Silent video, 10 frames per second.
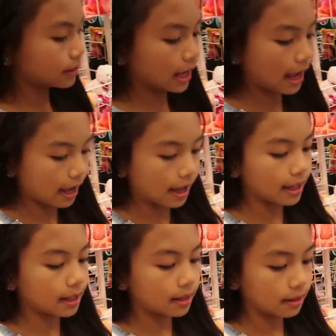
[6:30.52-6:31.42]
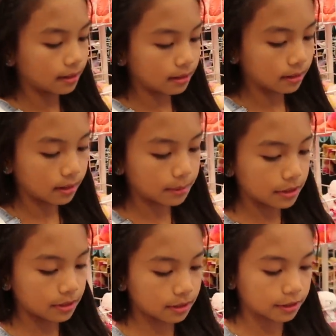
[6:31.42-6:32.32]
It's a hat. Let
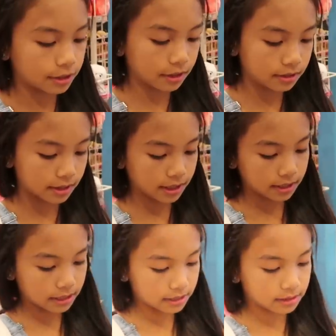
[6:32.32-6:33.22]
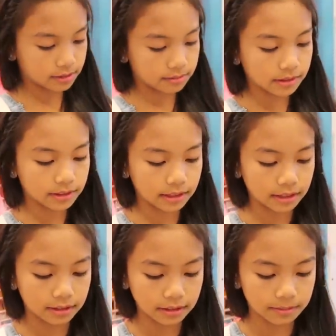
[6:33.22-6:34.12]
me just adjust it because most of
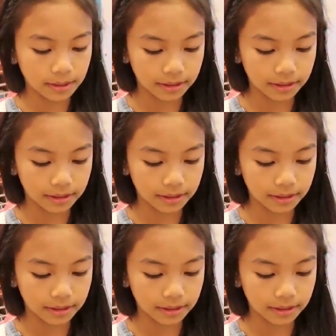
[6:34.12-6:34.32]
these are